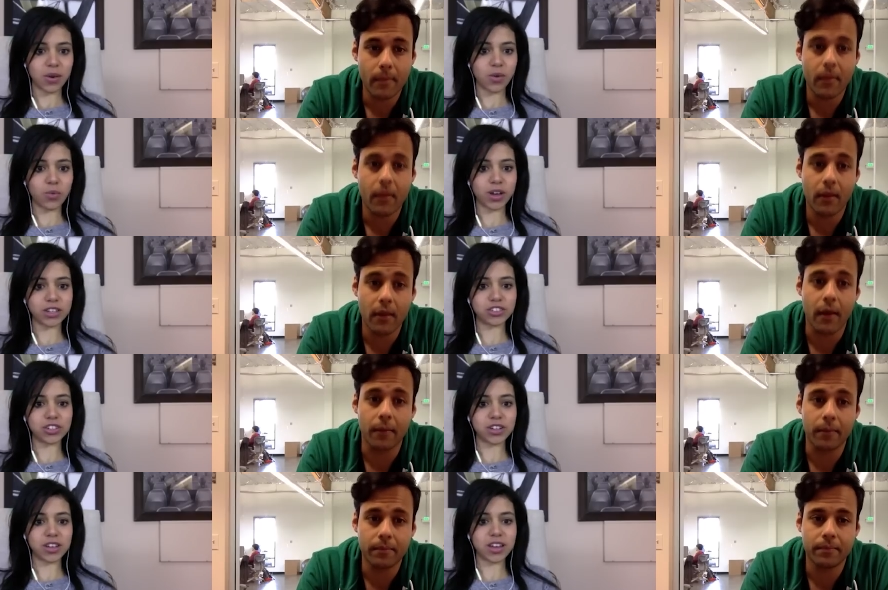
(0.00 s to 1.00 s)
Speaker 1: which
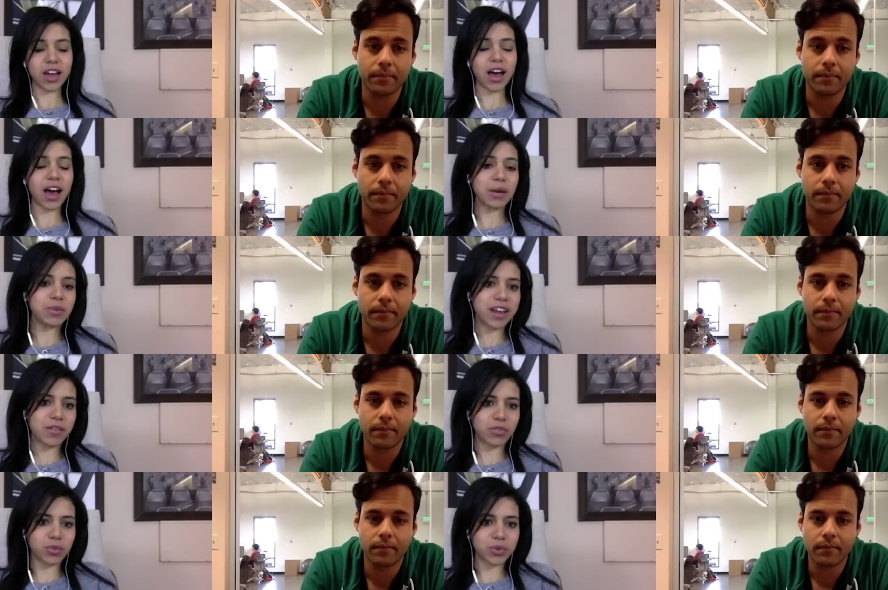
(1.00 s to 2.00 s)
I would
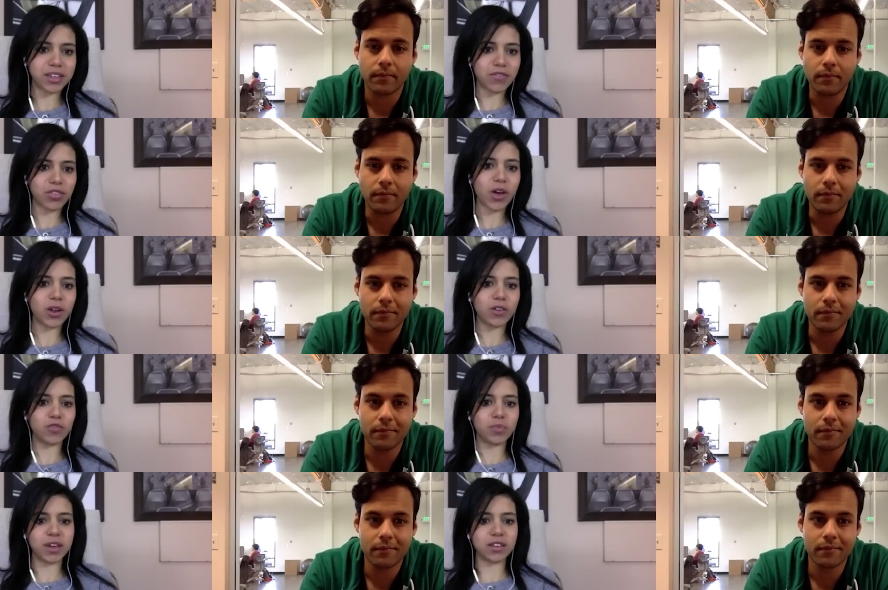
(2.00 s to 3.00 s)
never really have thought of
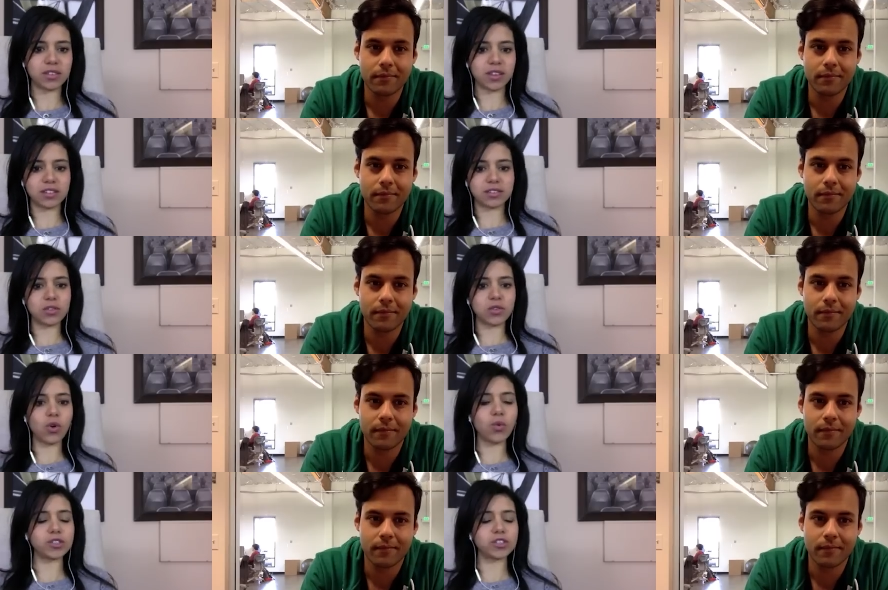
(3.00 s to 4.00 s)
because it's
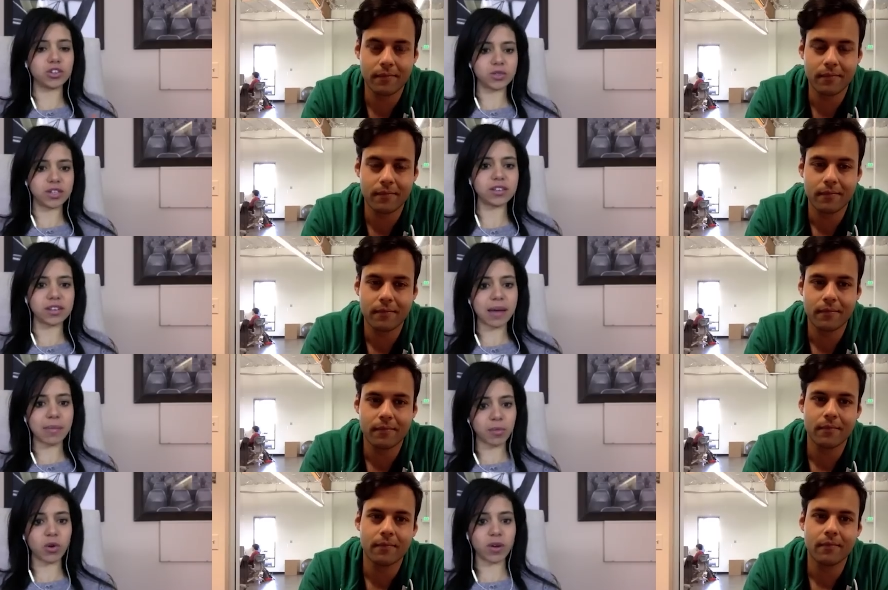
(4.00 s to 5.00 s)
almost a utility app.
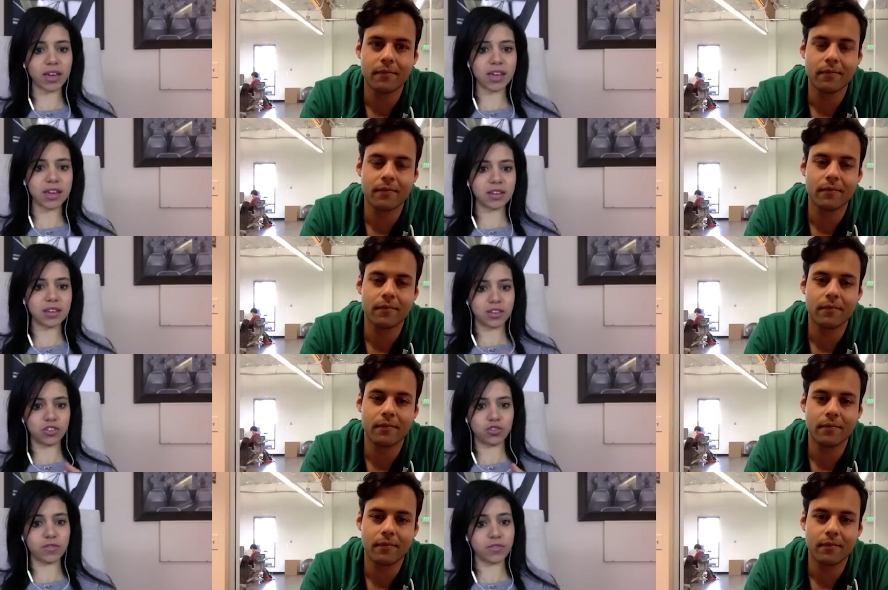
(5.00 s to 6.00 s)
I'm going in
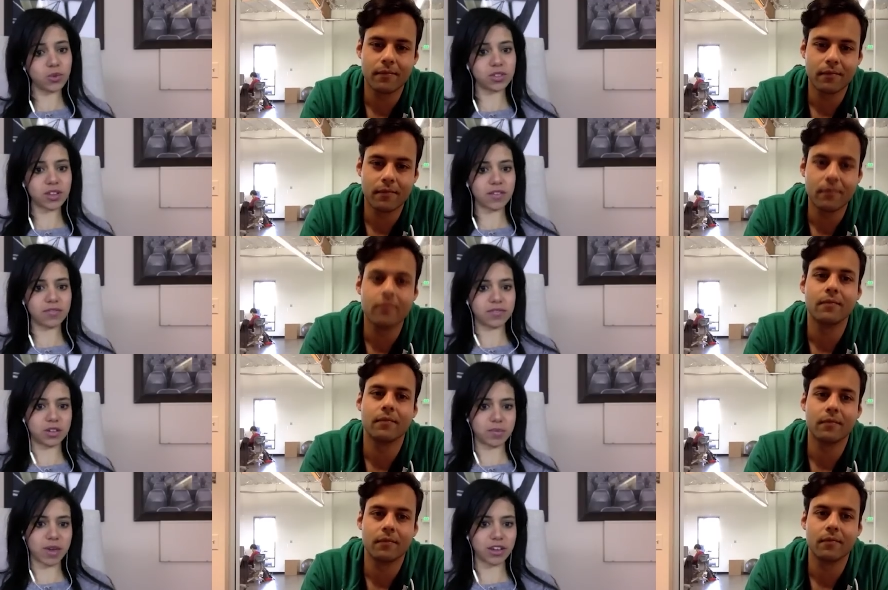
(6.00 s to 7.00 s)
to review stuff,
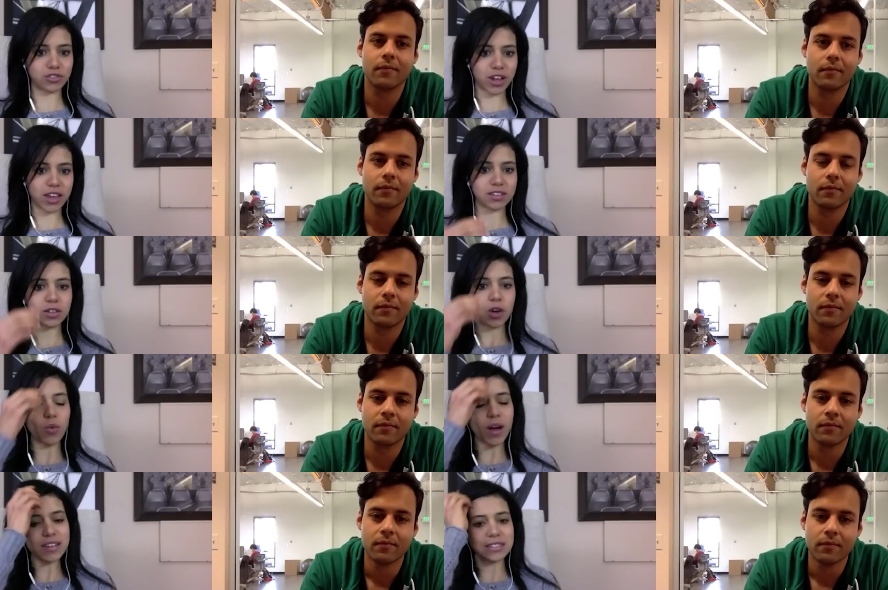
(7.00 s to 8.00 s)
to make trades.
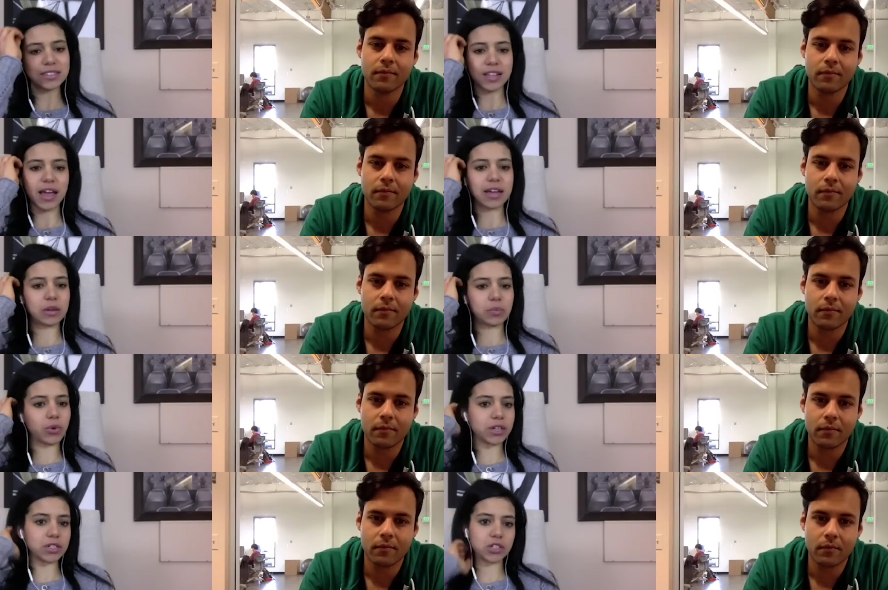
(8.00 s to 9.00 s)
Why is design
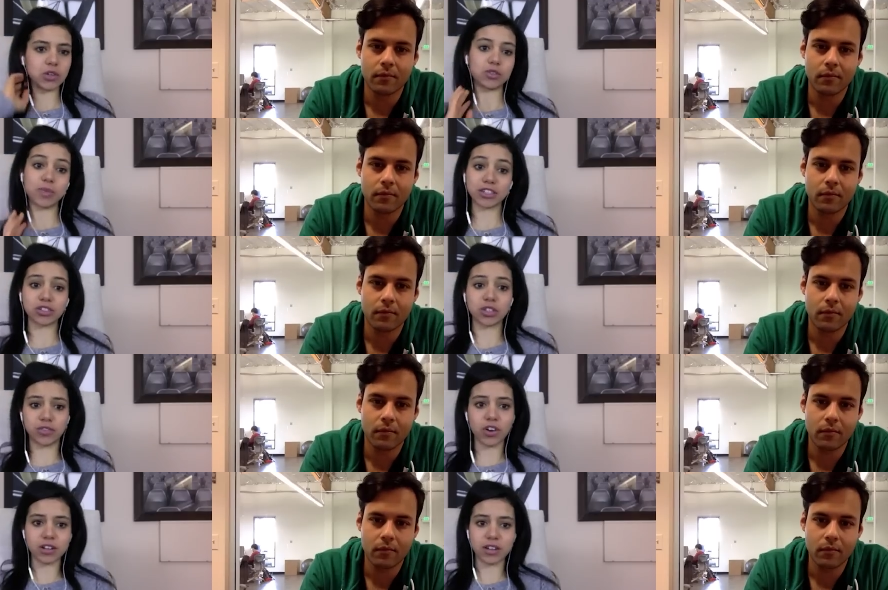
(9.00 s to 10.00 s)
important to you, especially
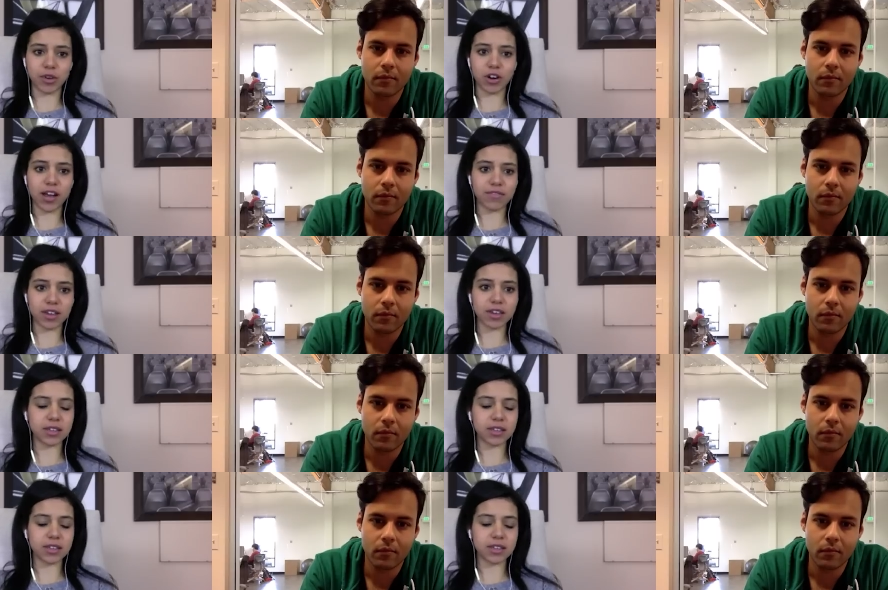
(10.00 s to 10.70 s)
for our demographic?